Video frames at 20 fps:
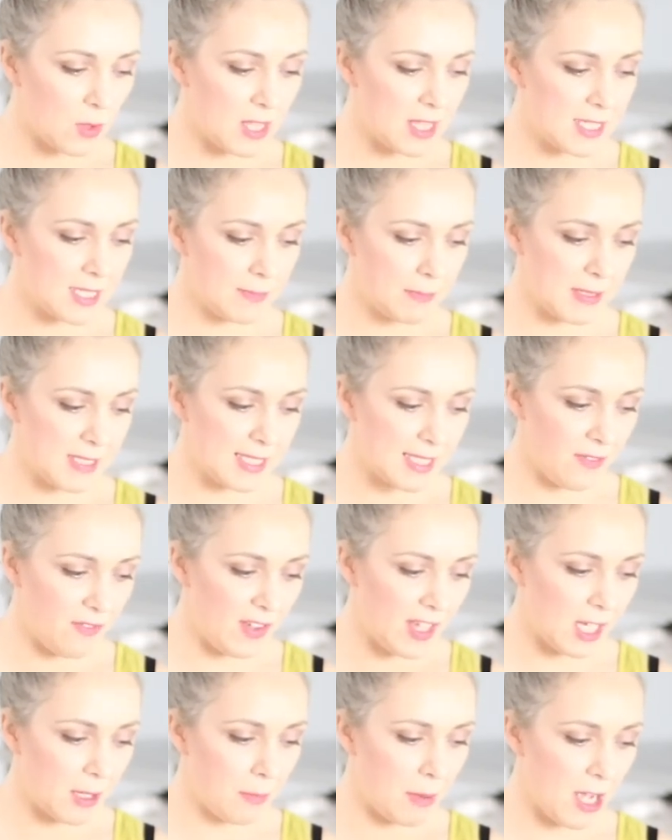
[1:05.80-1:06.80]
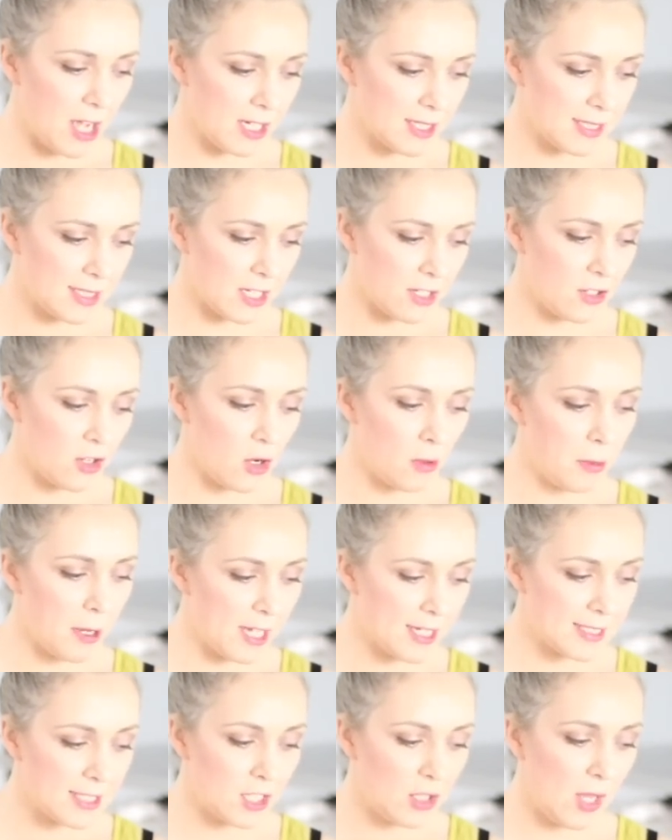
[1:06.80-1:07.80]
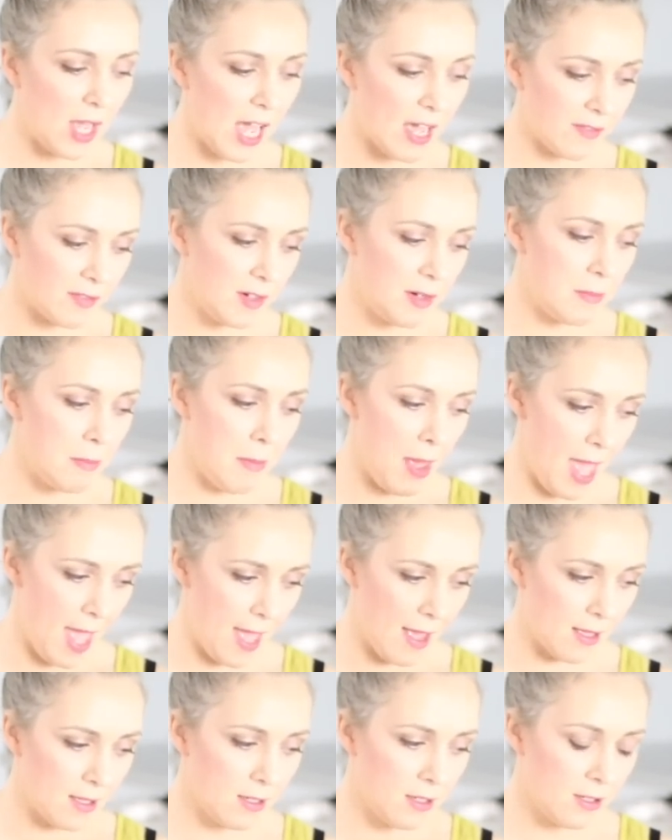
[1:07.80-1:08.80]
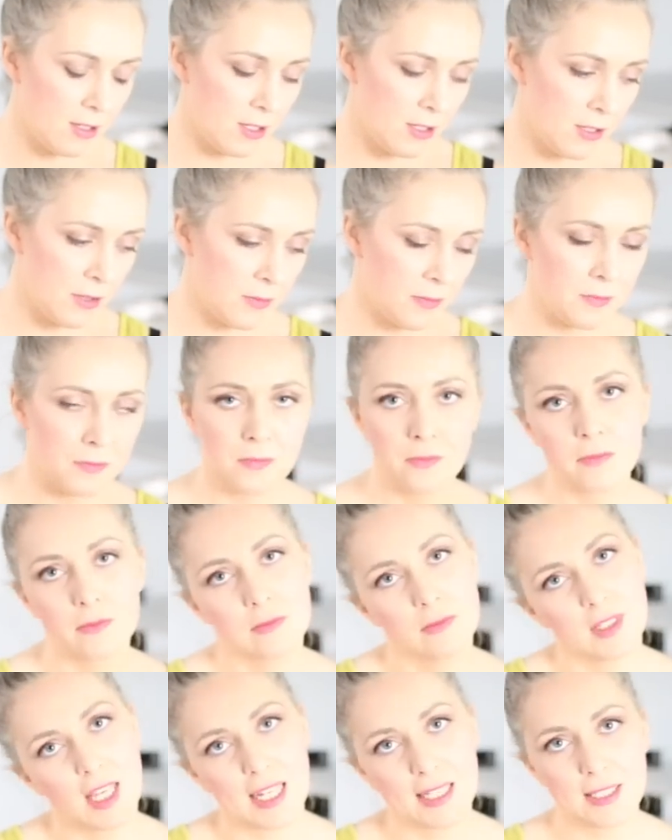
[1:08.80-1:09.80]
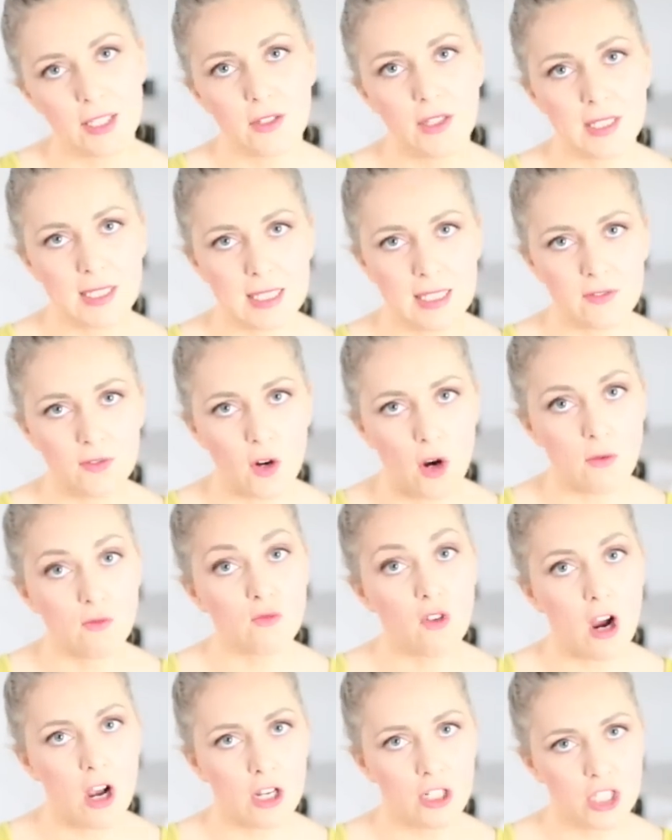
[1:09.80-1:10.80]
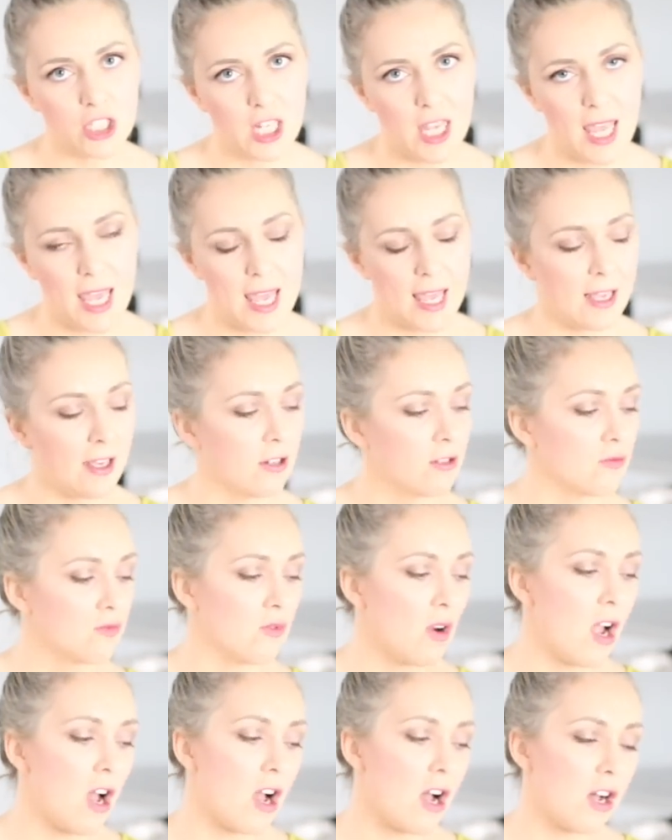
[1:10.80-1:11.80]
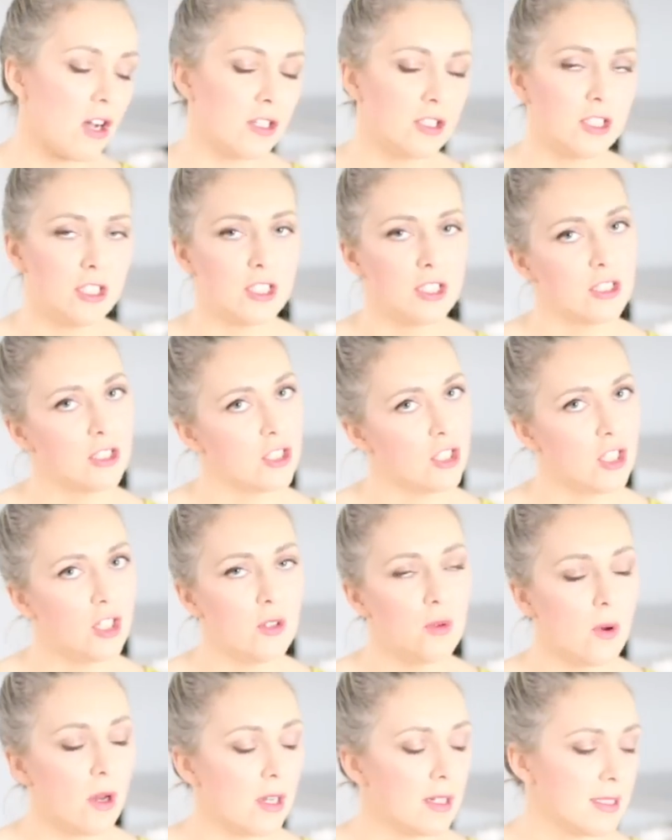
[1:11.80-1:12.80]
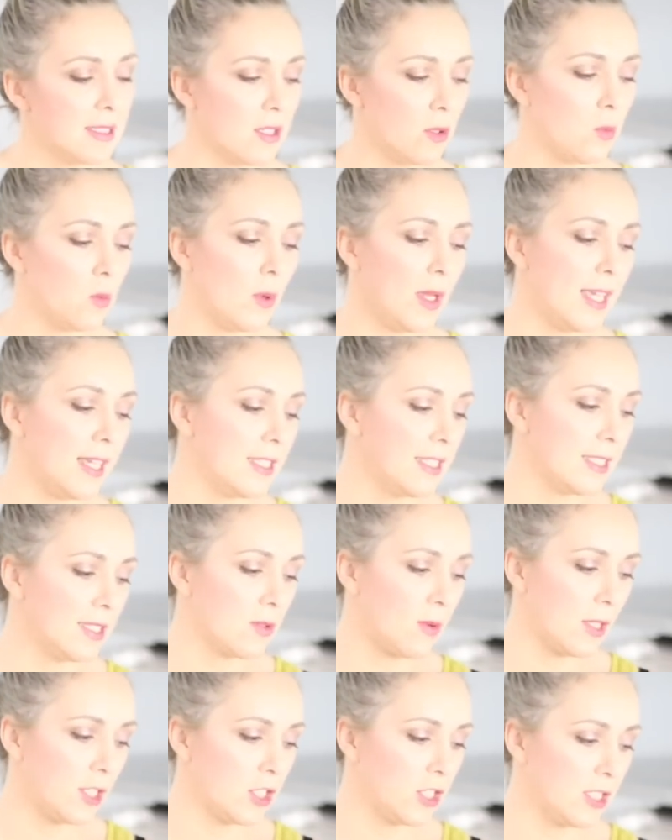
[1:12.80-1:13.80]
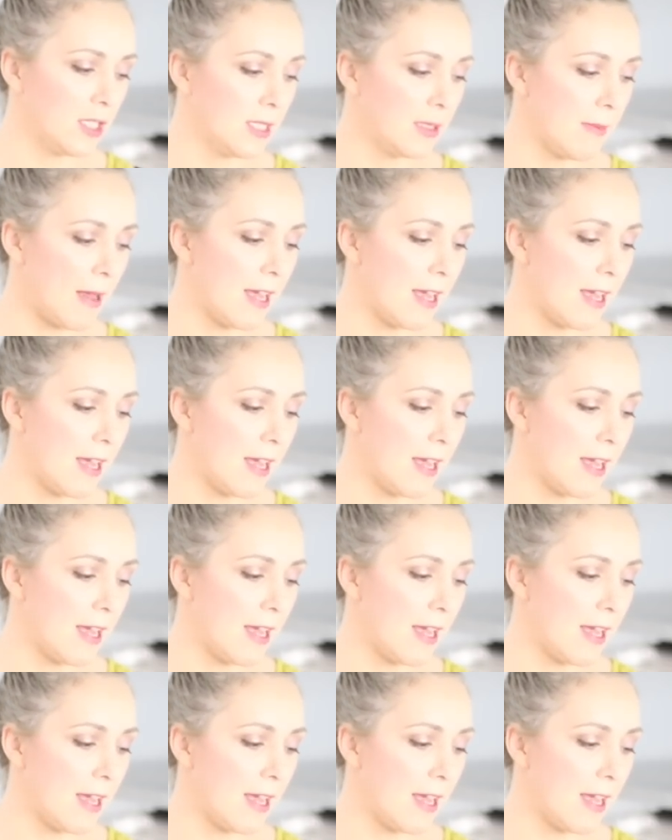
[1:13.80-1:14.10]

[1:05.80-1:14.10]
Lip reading: with specific person or person you haven't met. Guess who this is from? Raj King. Raj, you ask the weirdest questions,